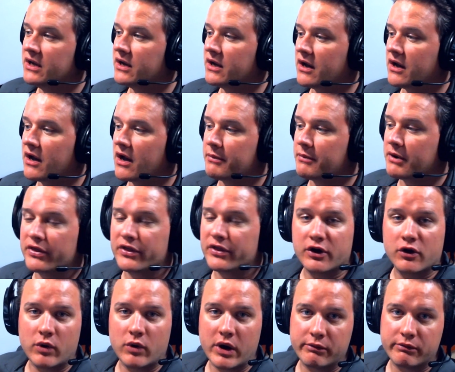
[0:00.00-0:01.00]
I'm on
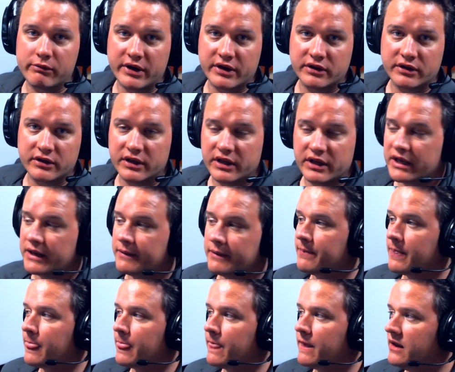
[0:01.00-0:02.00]
there quite regularly,
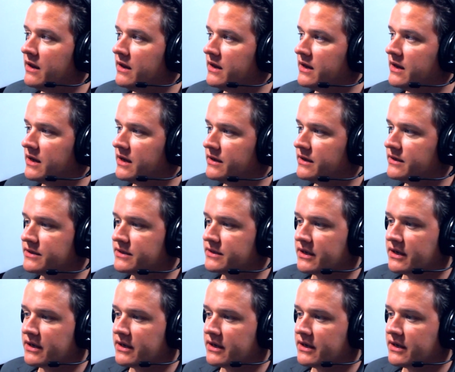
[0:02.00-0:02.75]
and